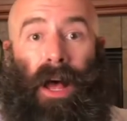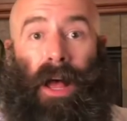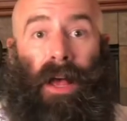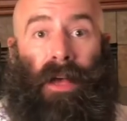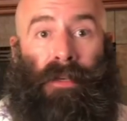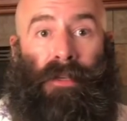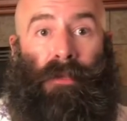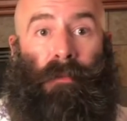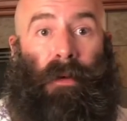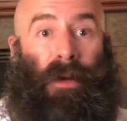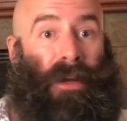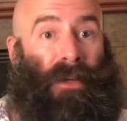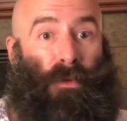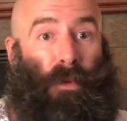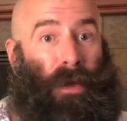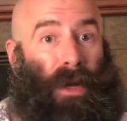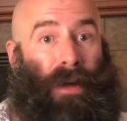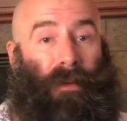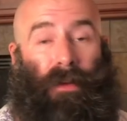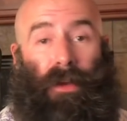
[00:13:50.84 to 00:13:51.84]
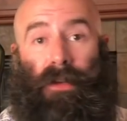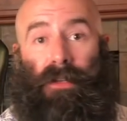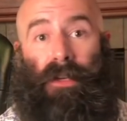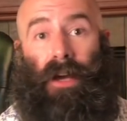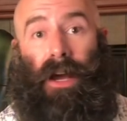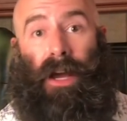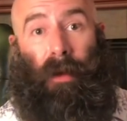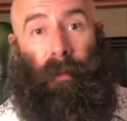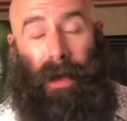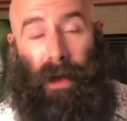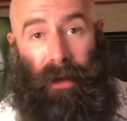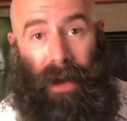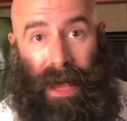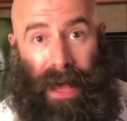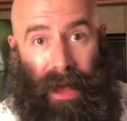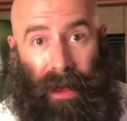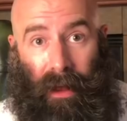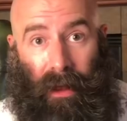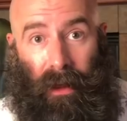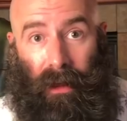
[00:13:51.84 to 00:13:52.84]
us? Because whenever you talk about
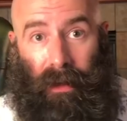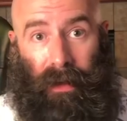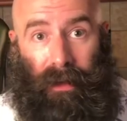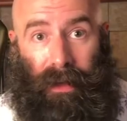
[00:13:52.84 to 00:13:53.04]
hell